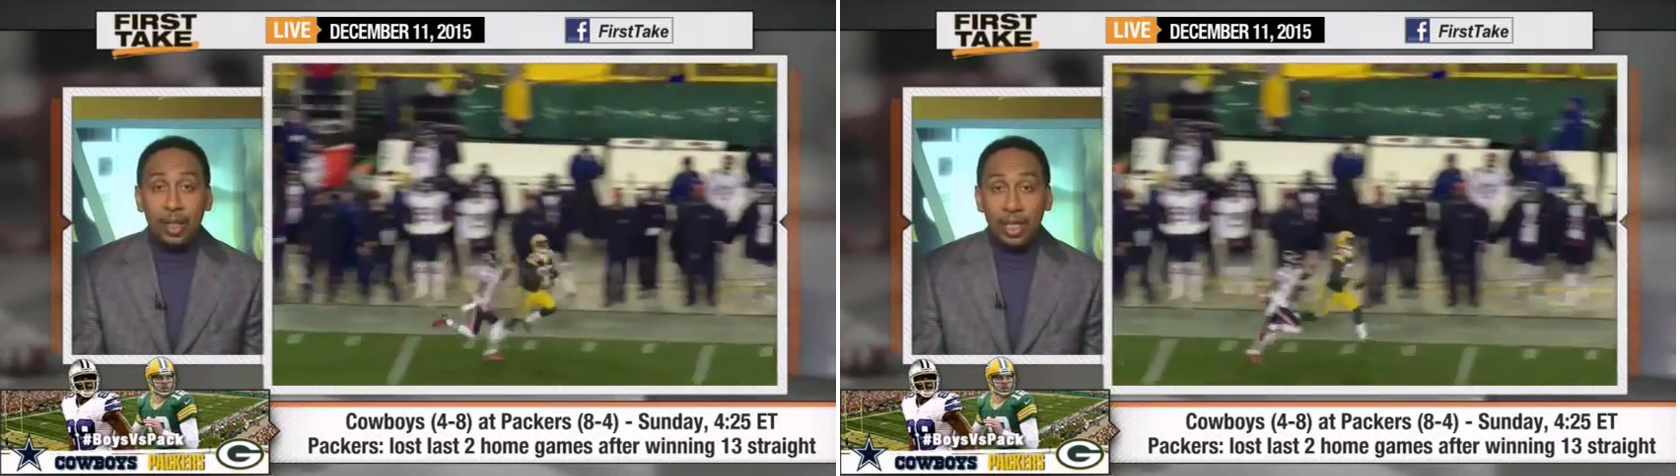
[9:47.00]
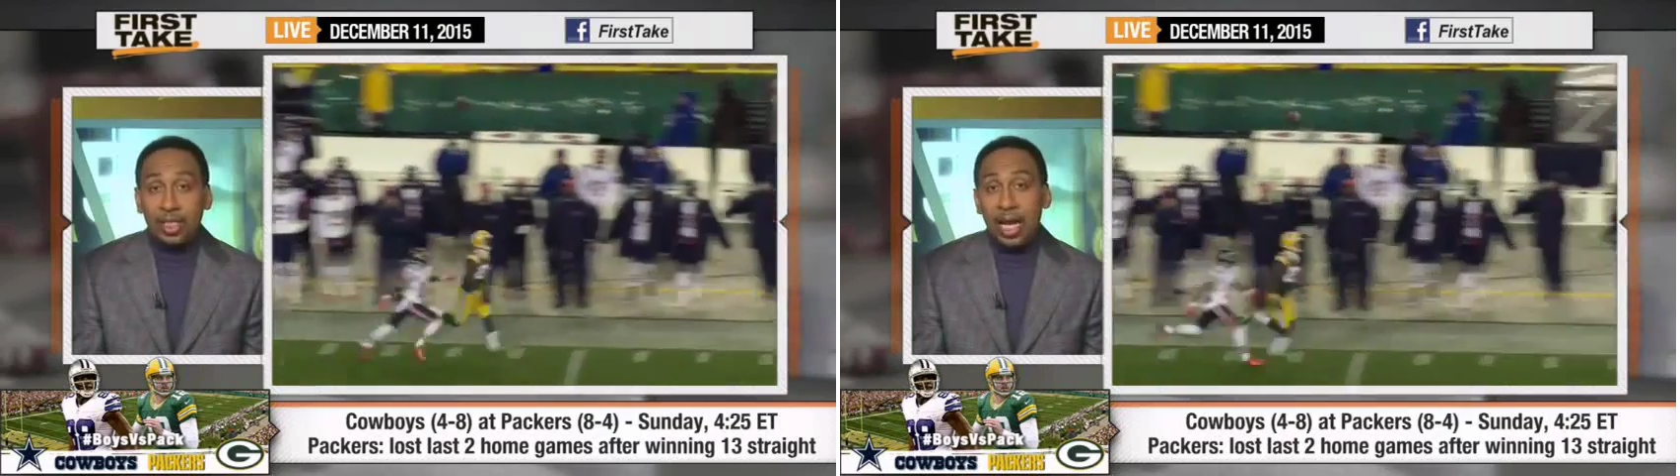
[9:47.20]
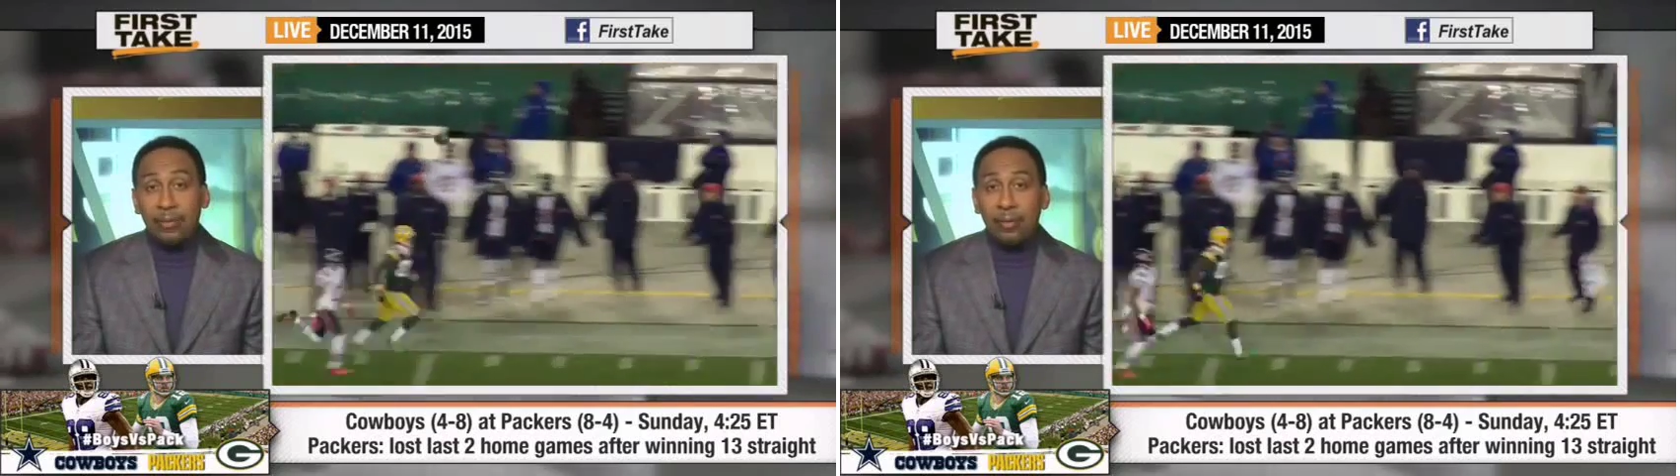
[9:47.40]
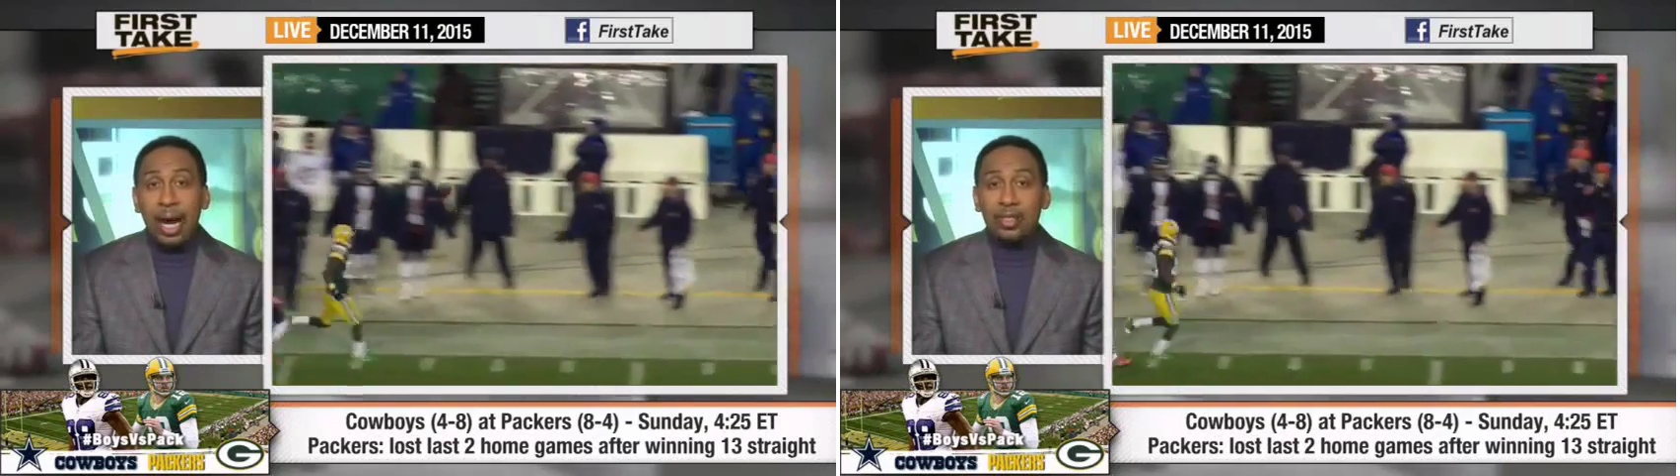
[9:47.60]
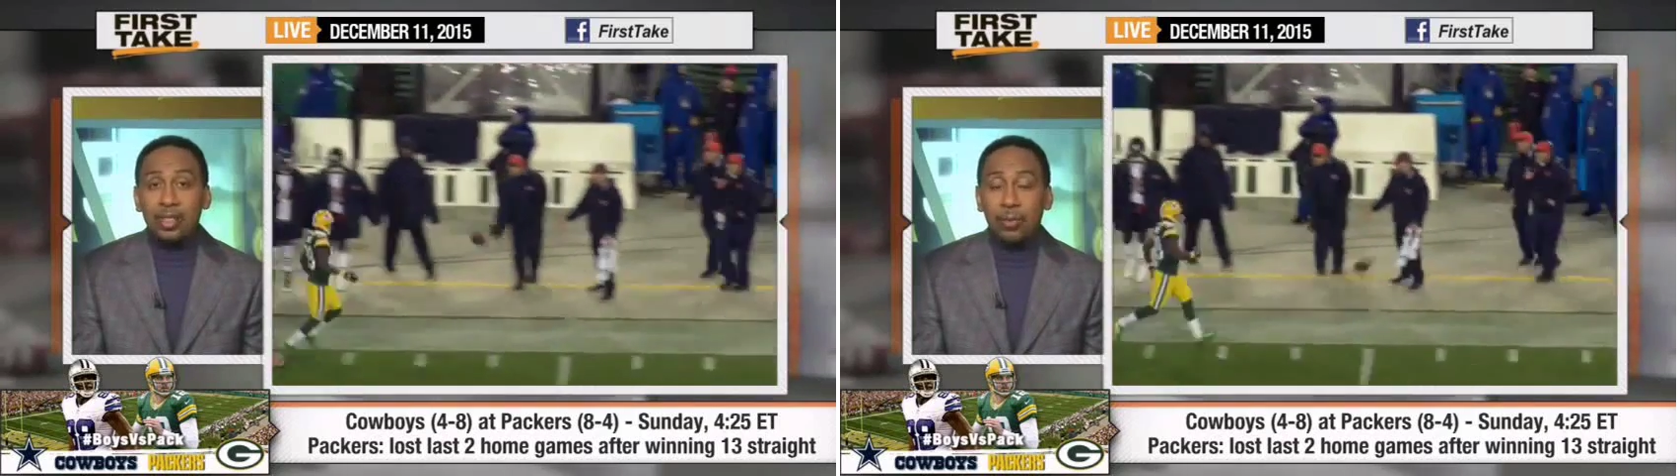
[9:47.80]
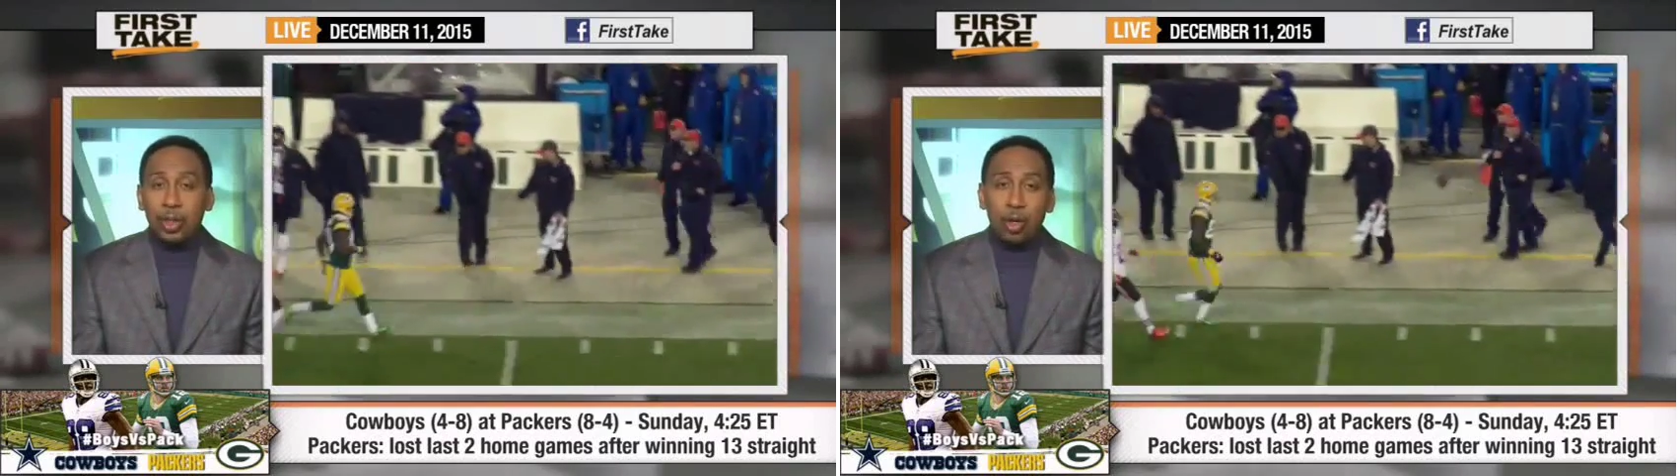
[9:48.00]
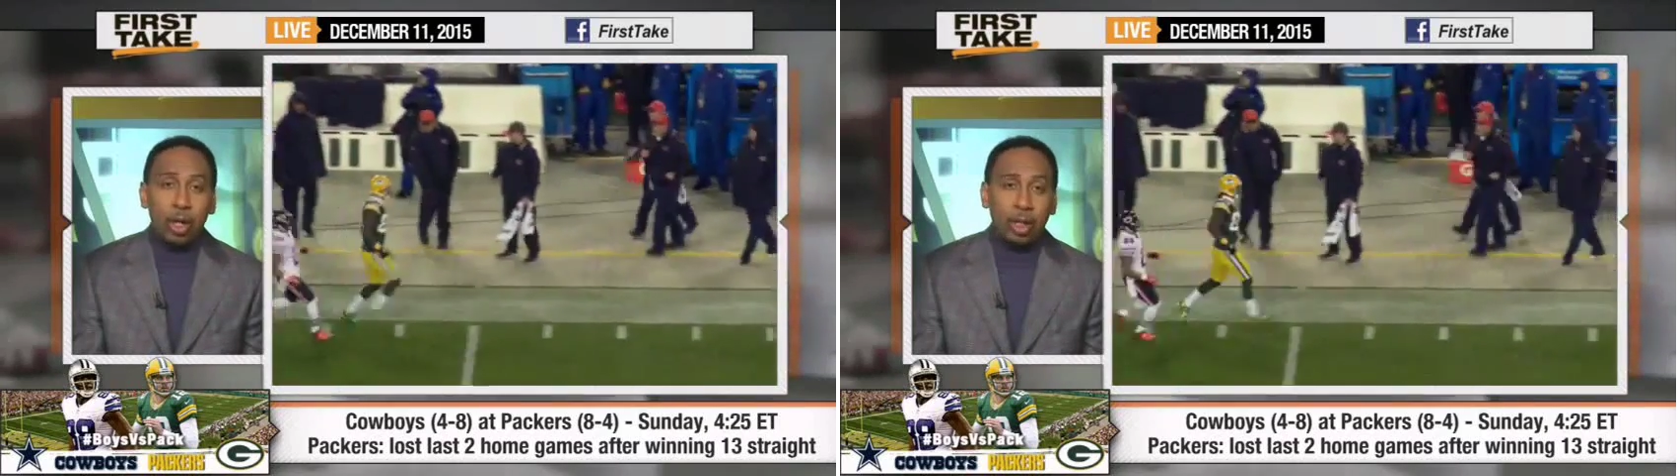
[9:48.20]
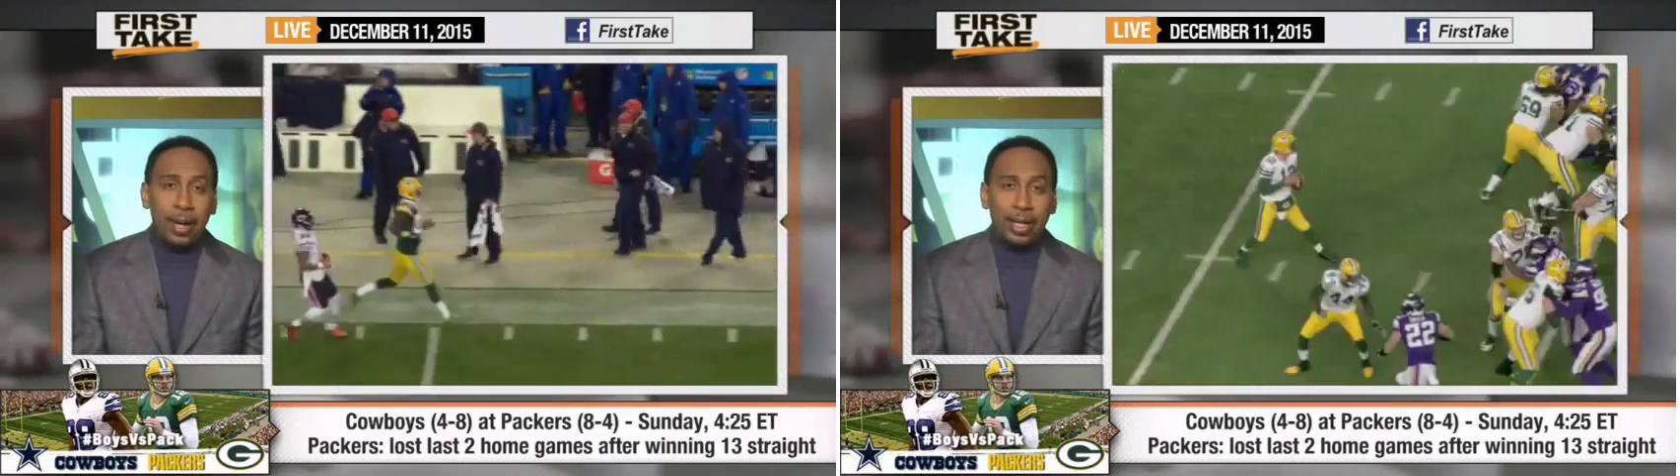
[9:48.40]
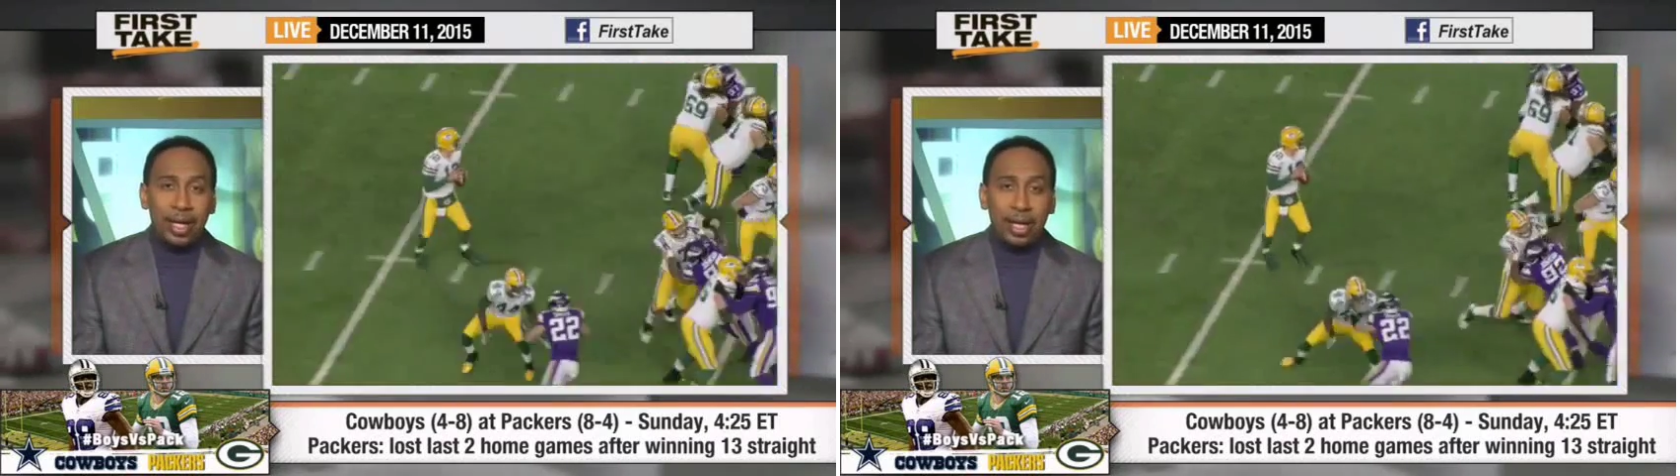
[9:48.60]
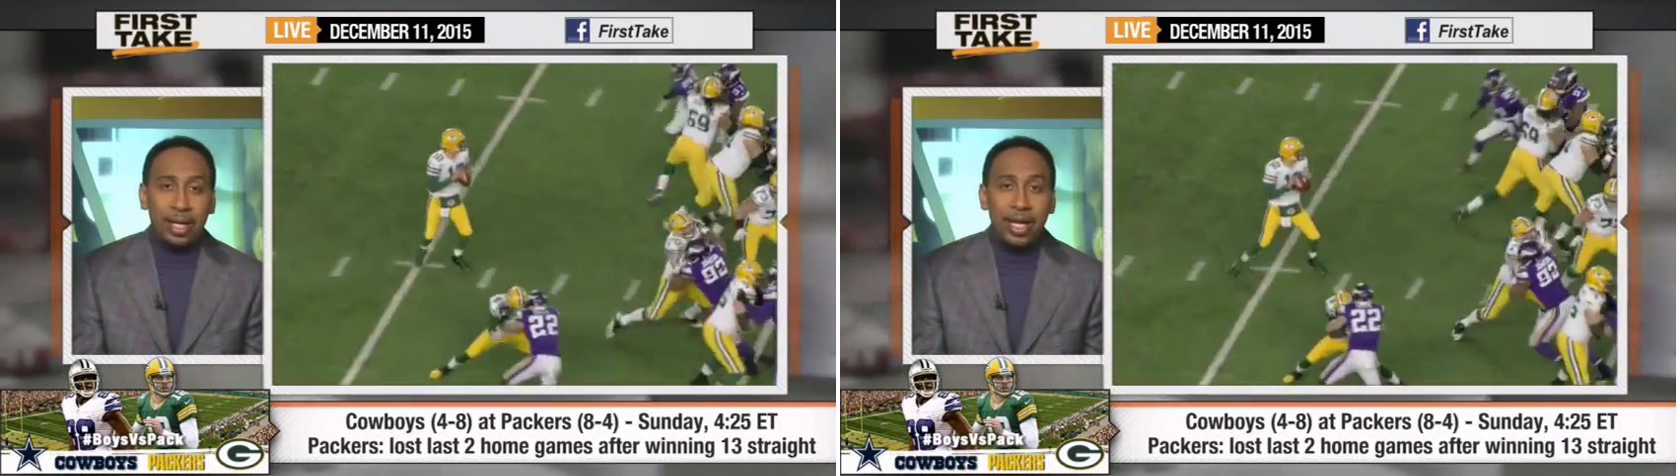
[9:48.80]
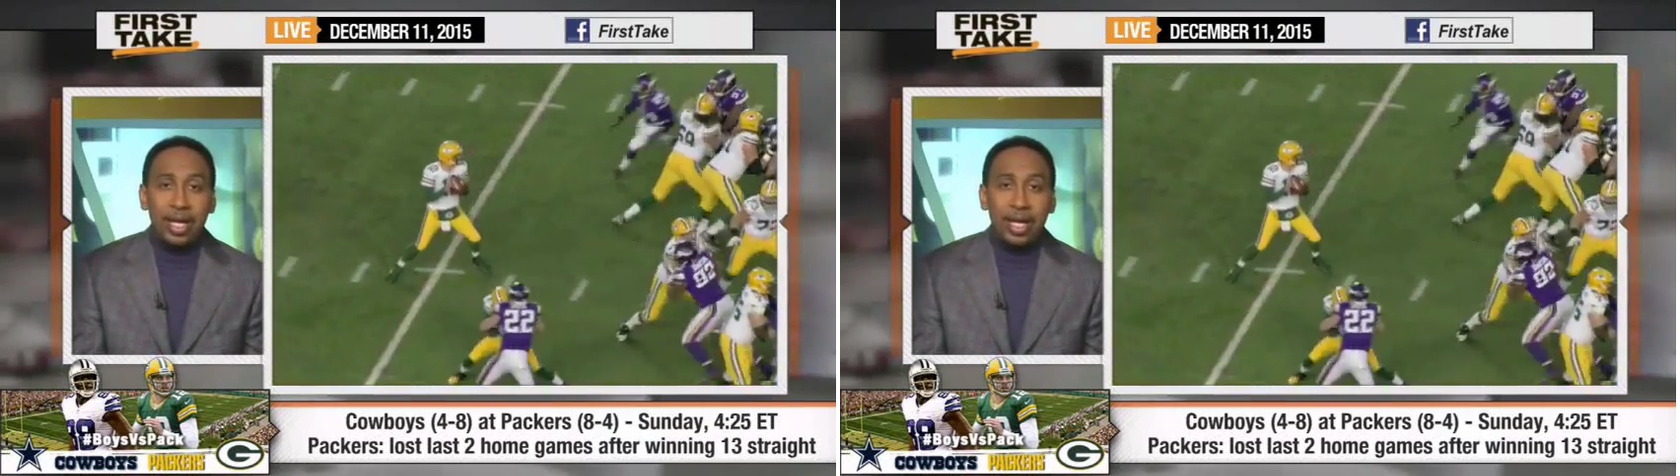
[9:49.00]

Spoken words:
this Aaron Rodgers that we're talking about here,